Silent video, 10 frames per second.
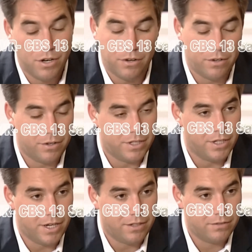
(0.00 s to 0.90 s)
No, I did
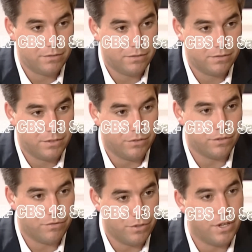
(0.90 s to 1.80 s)
not. It was
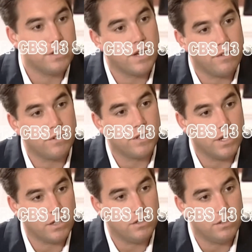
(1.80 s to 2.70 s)
a few days after
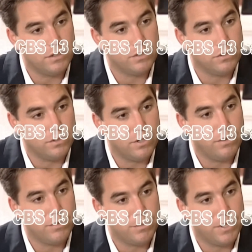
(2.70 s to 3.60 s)
that I called her and told her
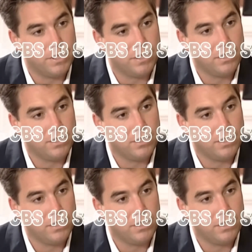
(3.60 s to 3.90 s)
I was married.